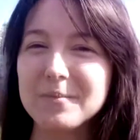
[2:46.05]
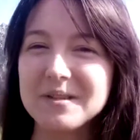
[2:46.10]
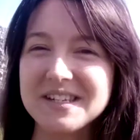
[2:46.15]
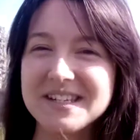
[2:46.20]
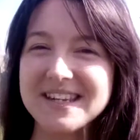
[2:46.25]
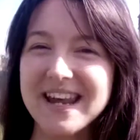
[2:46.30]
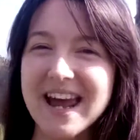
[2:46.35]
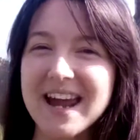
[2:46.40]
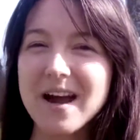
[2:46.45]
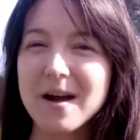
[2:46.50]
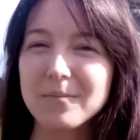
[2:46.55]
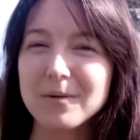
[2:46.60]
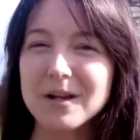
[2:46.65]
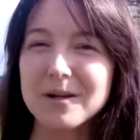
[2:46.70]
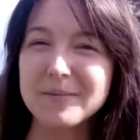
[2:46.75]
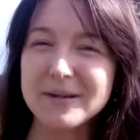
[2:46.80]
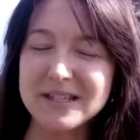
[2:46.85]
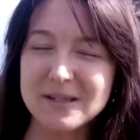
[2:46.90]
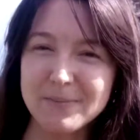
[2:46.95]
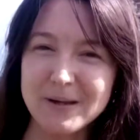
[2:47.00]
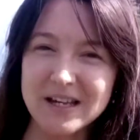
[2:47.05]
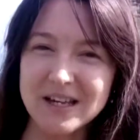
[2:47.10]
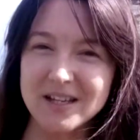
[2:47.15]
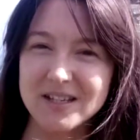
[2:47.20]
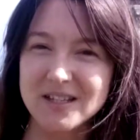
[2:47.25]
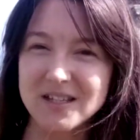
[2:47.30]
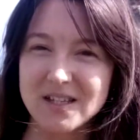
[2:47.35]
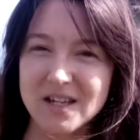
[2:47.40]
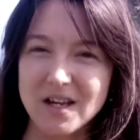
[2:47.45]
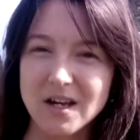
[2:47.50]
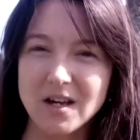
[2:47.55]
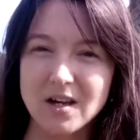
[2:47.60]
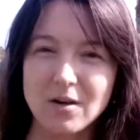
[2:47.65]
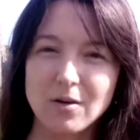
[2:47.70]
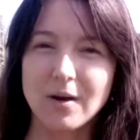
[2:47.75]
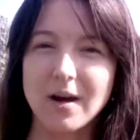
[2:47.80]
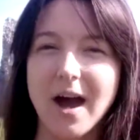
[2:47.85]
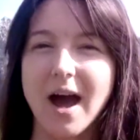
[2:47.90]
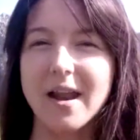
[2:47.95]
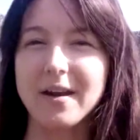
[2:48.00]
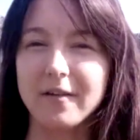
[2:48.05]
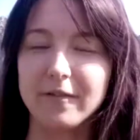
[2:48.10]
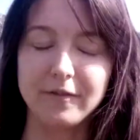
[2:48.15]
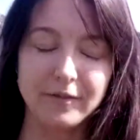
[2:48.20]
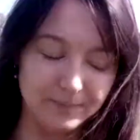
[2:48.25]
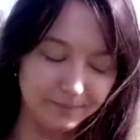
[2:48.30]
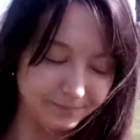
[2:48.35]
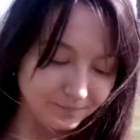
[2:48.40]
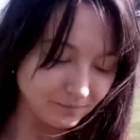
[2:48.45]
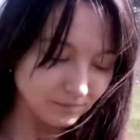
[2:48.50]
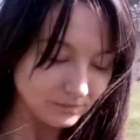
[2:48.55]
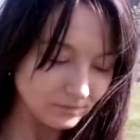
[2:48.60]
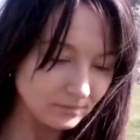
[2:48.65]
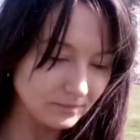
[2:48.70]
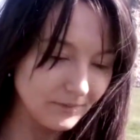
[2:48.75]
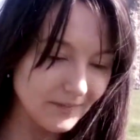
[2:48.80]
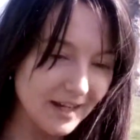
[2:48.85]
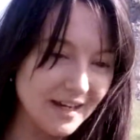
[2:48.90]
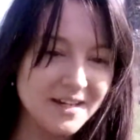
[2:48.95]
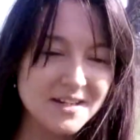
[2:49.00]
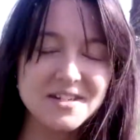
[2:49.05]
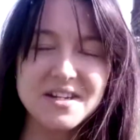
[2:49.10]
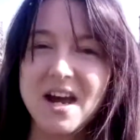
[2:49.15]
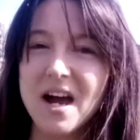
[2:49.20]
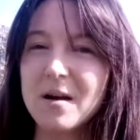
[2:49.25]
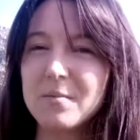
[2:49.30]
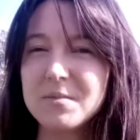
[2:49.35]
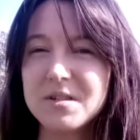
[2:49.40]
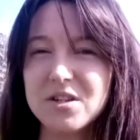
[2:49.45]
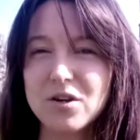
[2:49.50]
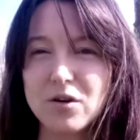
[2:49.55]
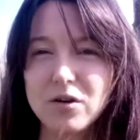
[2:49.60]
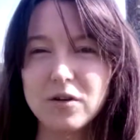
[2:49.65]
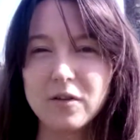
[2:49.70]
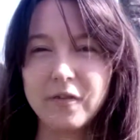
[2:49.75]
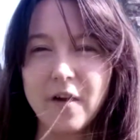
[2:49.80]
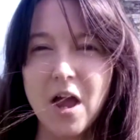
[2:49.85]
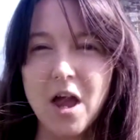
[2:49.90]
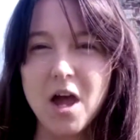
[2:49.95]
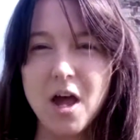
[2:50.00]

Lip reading: Today I'm going to be speaking to you kind of in terms of